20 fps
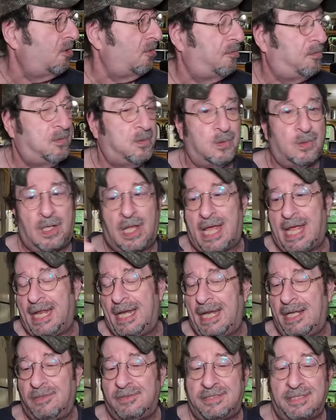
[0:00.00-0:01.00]
go
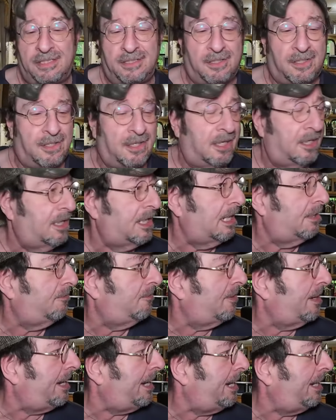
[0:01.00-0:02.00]
flying out the door, got
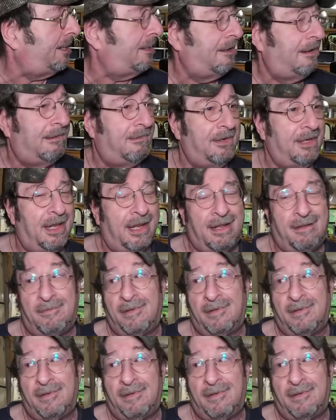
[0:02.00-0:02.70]
rain and everything.